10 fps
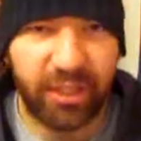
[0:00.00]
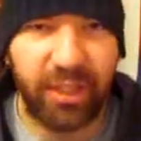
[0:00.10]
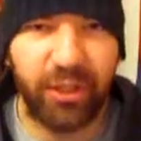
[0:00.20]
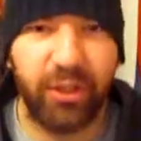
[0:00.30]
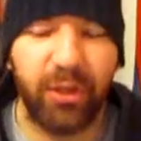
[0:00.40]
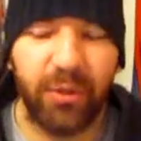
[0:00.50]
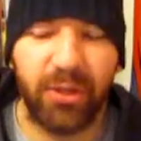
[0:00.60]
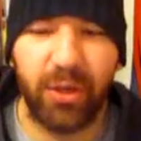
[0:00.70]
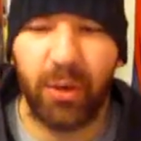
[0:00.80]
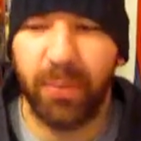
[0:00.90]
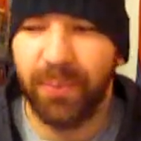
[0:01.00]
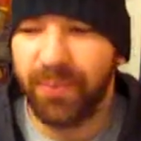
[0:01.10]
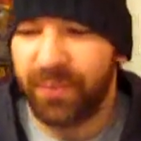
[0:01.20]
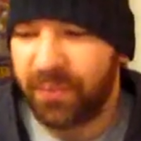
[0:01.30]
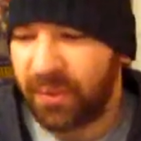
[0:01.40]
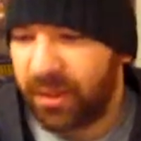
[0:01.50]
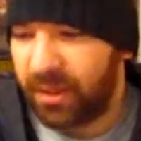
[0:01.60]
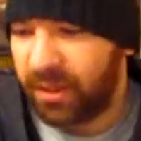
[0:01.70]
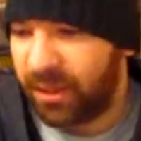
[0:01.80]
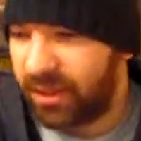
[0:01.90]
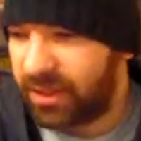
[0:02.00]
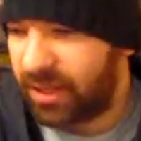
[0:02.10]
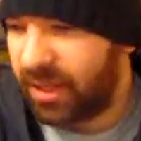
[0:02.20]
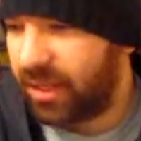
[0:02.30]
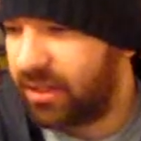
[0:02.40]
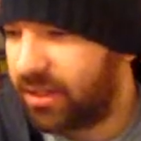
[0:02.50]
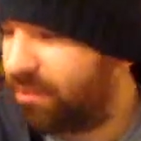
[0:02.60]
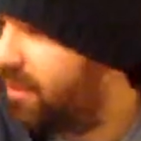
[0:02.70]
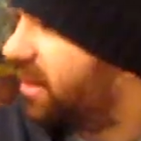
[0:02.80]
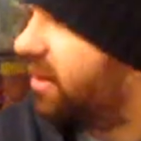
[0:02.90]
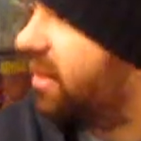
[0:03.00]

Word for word: she didn't do. So there's uh, some big